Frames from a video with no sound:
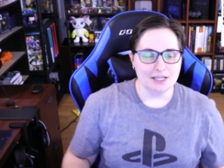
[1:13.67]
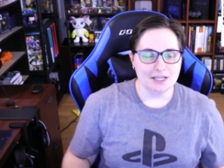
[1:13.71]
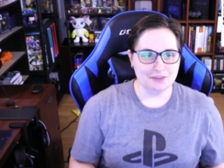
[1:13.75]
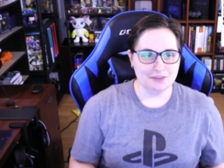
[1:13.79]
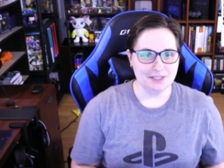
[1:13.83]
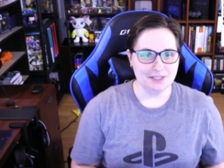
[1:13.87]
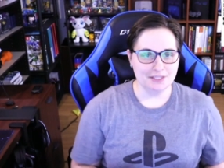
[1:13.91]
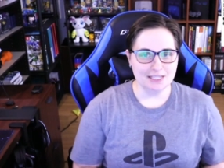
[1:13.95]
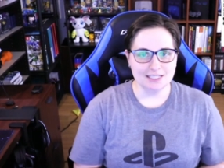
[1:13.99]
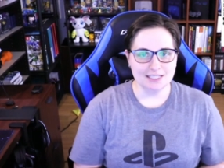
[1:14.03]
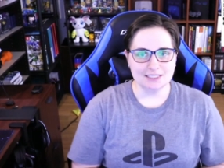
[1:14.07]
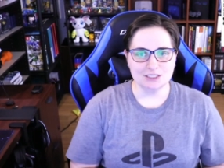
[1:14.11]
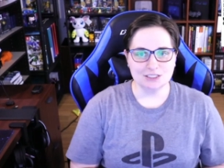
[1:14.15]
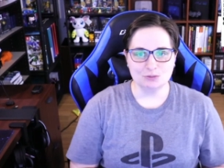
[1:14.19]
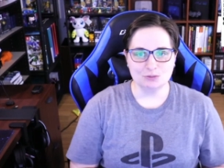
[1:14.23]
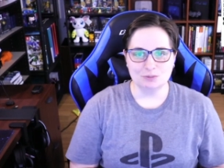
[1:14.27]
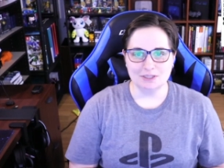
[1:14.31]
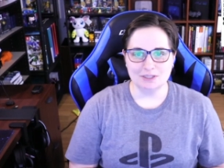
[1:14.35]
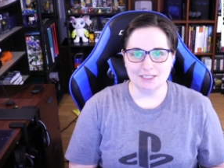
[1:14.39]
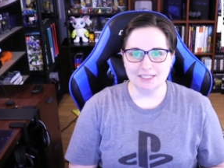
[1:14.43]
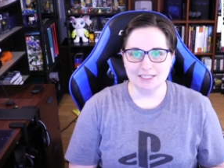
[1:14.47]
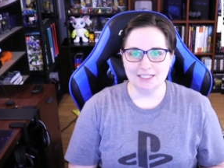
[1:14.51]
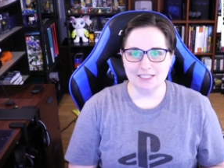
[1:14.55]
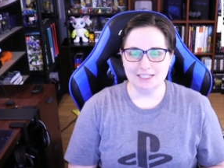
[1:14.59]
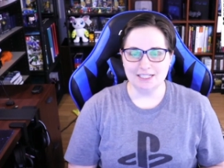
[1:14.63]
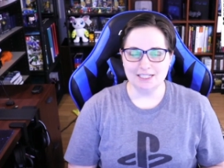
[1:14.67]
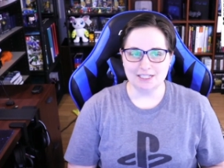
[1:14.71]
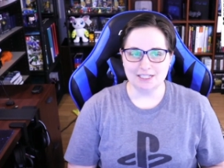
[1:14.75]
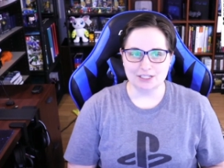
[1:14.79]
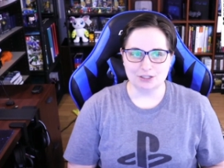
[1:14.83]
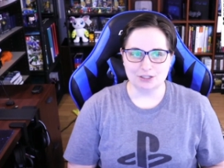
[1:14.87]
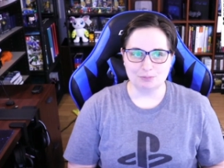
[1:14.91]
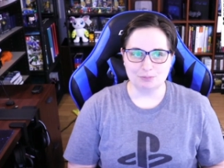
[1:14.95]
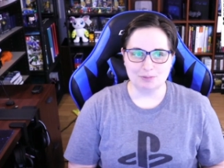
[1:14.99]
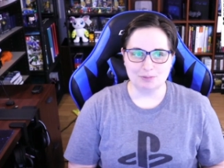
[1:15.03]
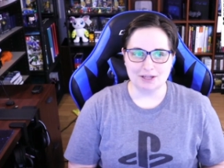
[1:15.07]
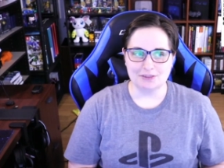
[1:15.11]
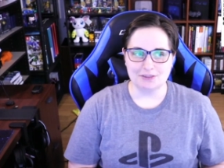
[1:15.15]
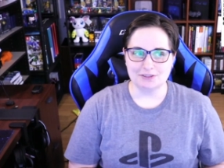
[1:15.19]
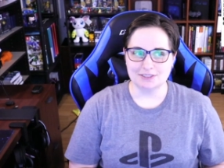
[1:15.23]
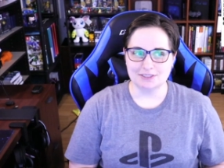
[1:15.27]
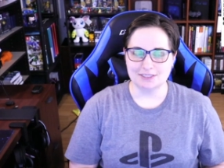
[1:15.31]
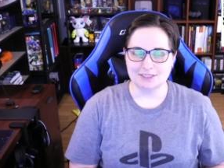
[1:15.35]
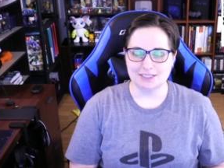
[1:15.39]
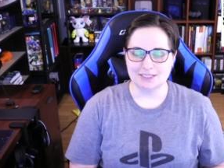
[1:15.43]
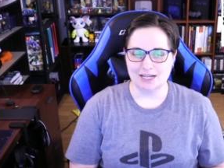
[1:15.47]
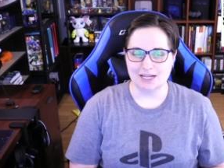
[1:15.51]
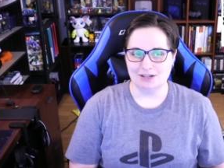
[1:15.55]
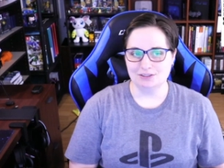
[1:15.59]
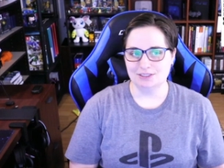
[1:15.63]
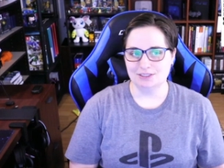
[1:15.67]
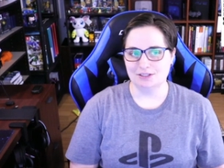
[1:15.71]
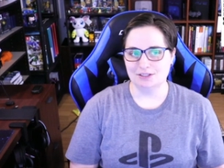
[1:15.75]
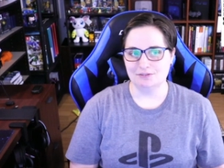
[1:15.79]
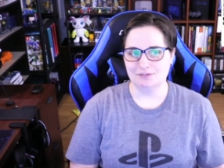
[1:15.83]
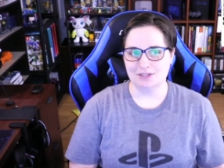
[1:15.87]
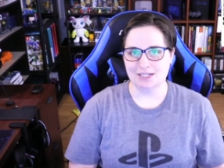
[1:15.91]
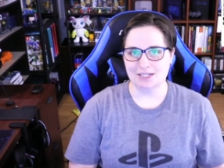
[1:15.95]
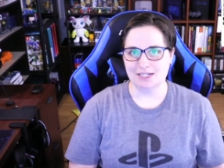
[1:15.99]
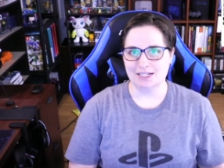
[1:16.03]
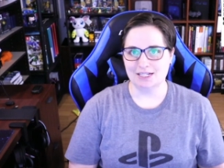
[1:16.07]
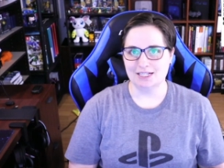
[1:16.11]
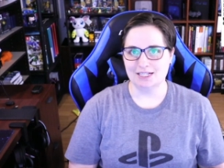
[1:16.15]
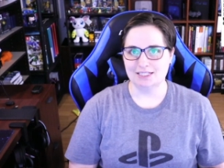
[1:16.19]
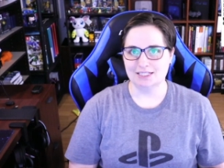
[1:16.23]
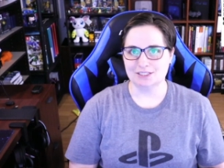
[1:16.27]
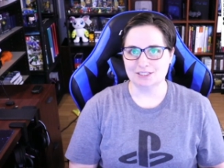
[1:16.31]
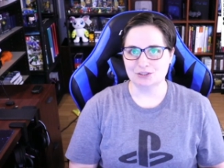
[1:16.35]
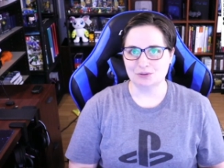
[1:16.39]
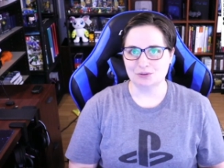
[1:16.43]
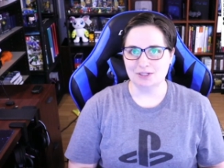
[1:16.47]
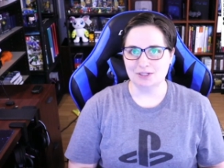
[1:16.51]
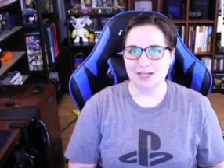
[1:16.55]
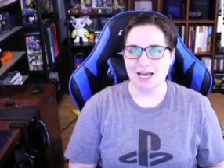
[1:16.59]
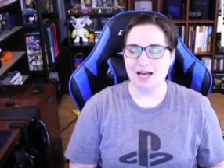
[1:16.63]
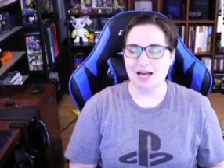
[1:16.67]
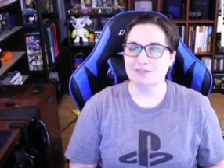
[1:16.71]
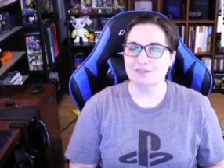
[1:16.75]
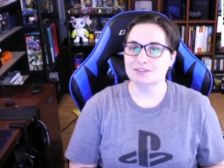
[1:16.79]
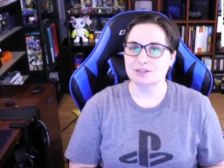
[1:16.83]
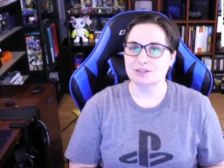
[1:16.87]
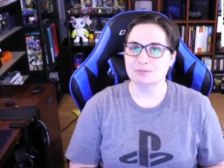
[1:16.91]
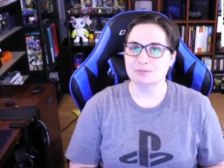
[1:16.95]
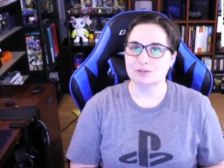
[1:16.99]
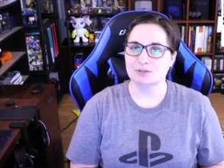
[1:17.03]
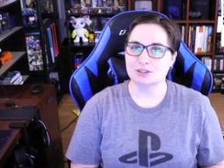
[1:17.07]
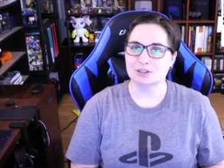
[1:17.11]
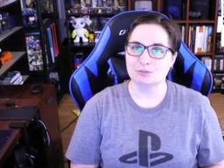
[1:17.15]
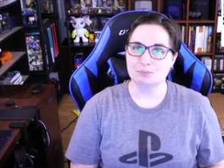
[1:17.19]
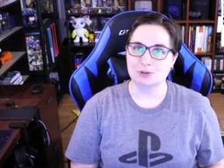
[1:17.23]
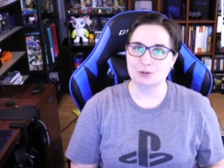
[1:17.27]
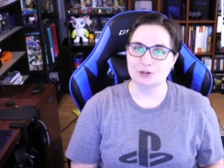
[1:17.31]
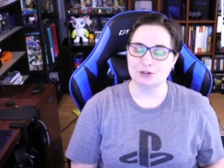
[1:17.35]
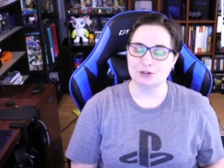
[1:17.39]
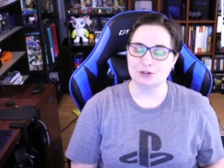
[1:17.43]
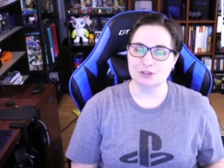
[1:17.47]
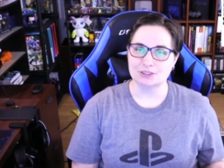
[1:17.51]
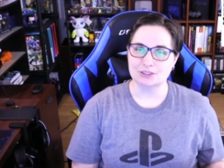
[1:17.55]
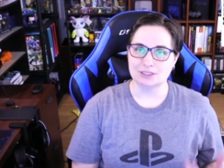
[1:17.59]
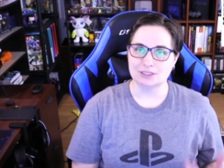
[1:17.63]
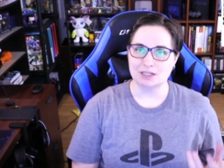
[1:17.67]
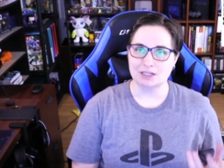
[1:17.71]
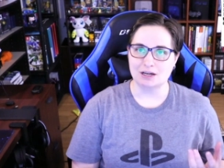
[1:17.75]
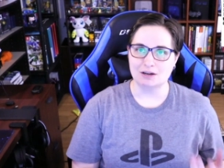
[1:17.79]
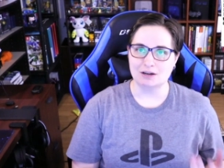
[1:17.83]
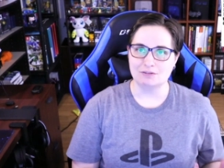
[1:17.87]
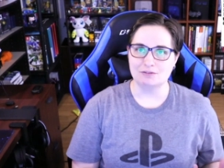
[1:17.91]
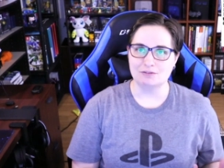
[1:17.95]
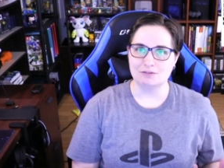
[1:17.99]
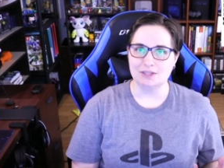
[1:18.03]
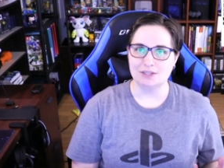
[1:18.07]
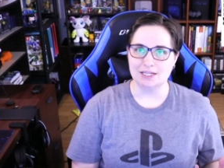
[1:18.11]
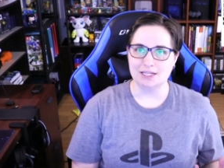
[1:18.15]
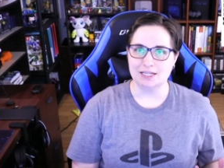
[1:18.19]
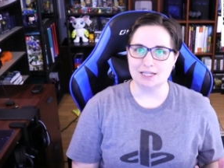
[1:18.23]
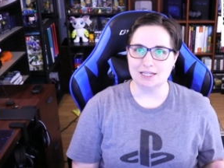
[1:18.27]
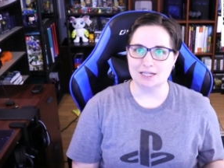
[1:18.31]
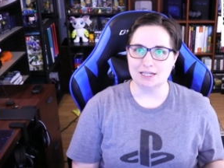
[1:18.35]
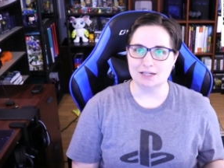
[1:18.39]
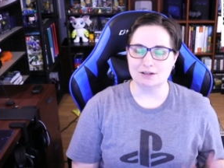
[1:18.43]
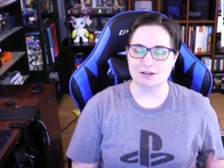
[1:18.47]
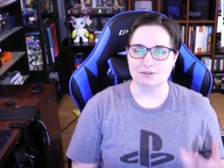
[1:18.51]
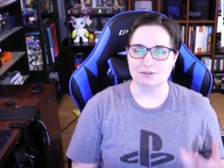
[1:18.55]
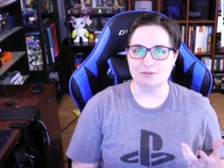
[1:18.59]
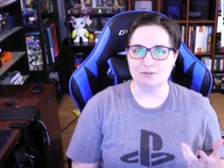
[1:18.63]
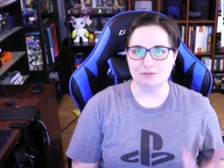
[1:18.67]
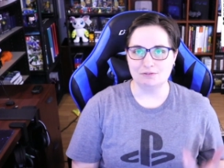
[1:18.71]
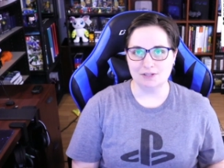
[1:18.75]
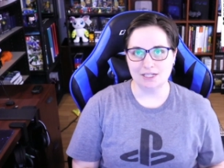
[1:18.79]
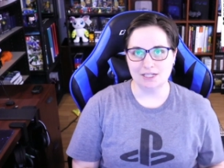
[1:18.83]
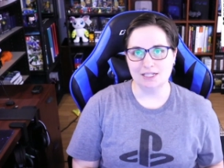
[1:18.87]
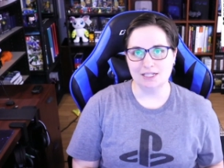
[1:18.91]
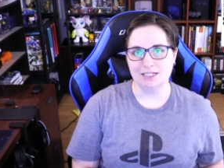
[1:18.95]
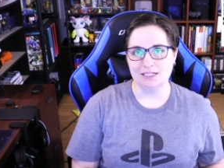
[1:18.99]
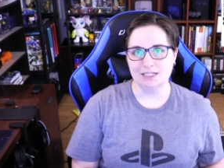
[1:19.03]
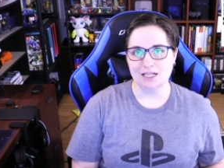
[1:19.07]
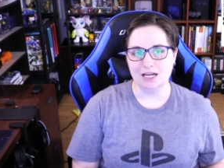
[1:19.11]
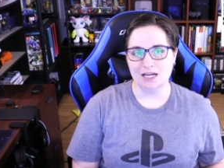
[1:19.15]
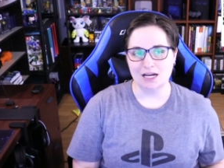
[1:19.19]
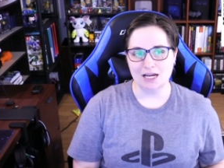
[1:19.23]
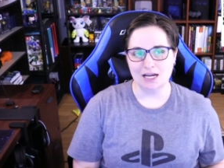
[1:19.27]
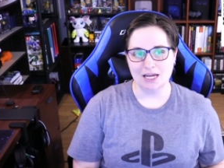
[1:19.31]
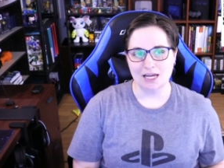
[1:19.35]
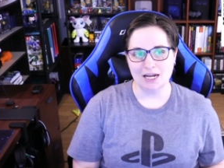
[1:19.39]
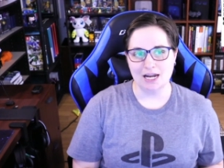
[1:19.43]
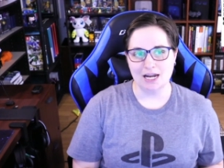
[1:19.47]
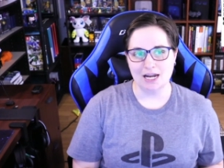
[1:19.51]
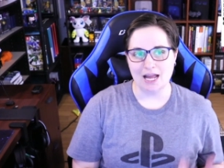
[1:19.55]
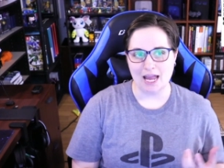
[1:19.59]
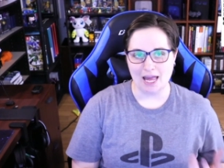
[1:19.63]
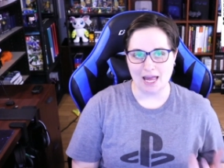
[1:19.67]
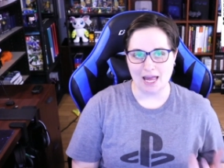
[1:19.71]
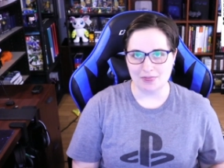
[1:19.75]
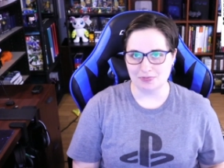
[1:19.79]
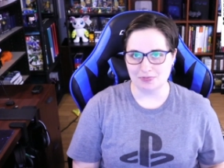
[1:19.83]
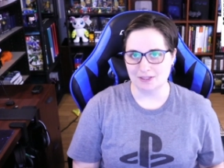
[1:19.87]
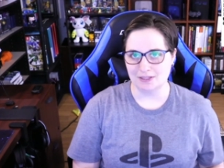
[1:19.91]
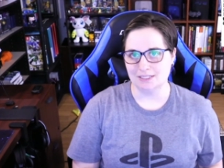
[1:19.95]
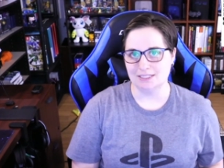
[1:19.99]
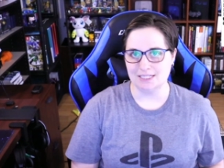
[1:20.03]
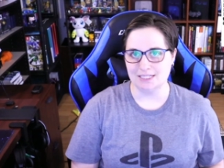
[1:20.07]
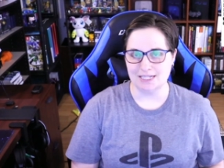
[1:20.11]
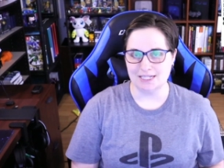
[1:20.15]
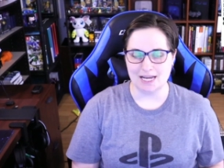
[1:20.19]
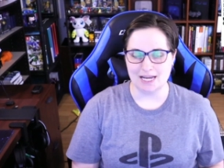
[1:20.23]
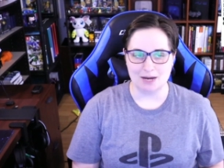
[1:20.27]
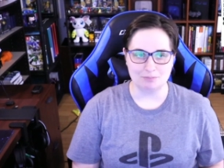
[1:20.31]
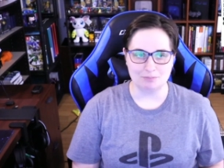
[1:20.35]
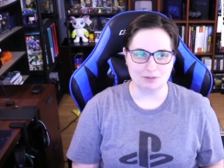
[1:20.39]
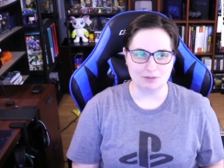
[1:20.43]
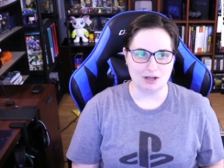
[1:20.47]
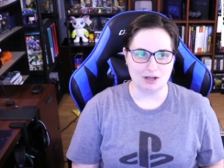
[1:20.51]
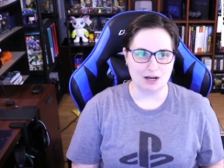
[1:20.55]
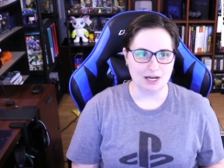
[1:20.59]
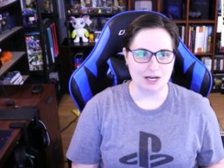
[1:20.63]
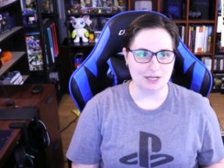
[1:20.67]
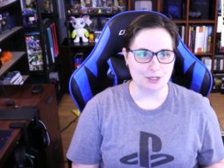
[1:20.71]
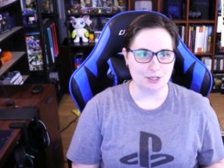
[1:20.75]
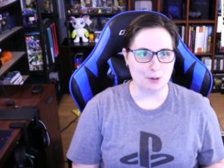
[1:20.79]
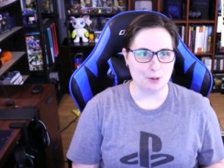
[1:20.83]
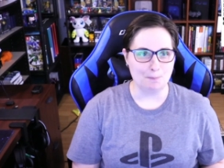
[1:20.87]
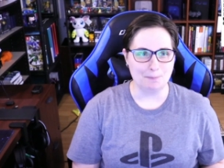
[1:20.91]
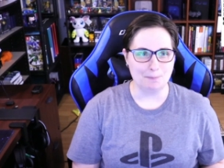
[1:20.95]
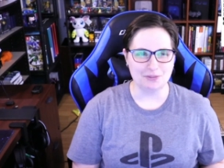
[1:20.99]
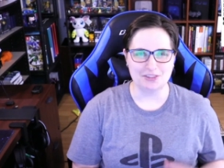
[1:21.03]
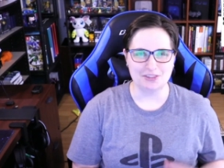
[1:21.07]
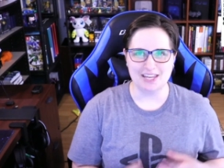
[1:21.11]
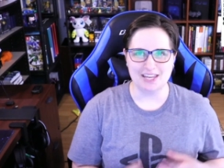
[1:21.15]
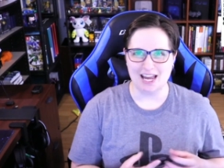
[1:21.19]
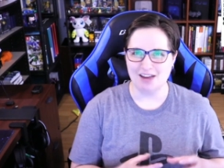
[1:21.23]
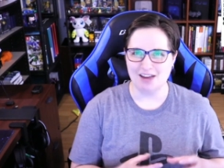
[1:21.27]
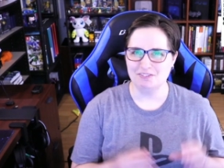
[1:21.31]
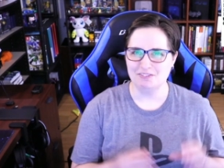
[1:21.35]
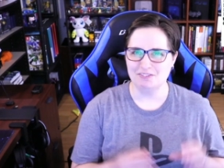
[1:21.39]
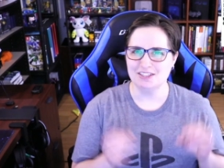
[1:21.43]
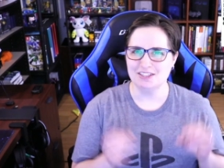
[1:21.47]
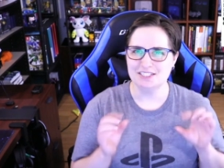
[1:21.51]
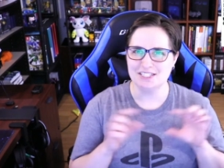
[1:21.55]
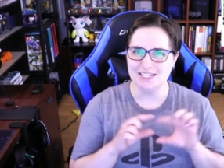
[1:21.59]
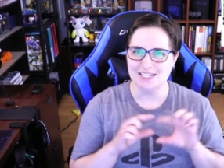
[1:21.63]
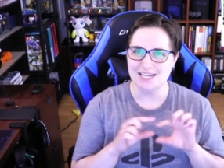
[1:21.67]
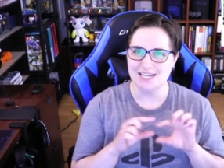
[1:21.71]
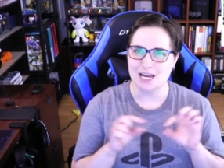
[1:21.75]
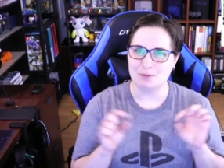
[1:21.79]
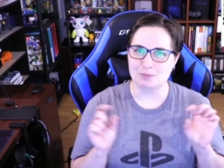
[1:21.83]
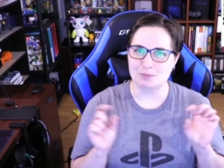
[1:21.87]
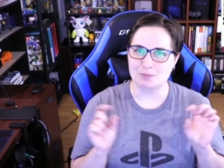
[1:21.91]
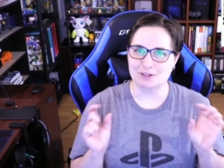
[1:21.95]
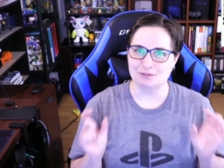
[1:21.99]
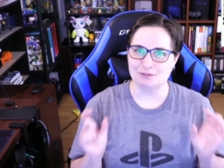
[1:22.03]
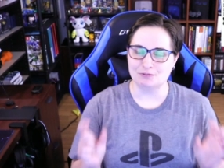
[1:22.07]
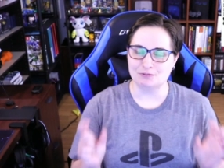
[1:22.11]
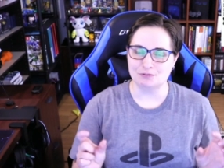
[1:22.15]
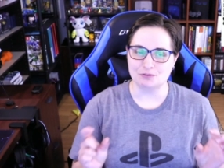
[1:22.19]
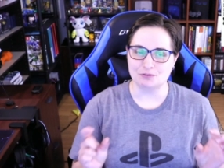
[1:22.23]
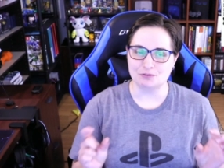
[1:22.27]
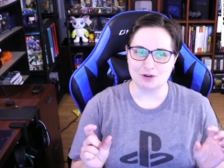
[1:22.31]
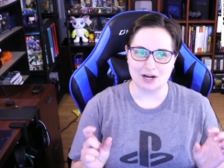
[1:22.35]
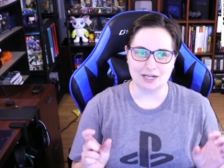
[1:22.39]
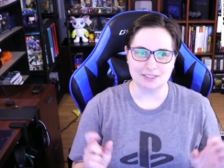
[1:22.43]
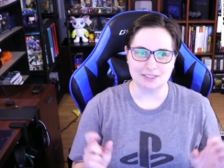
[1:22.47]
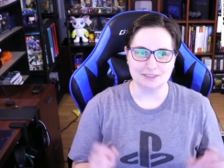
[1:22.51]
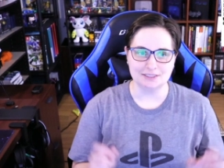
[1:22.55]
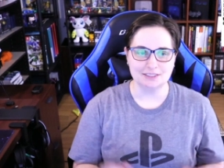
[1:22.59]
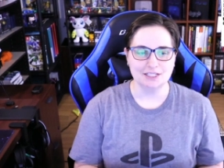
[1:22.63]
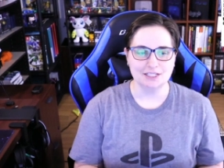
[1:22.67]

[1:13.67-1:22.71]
This one here, by the sounds of it, is going to have some of the perks of the V line and the DM line, but they have the DM in front.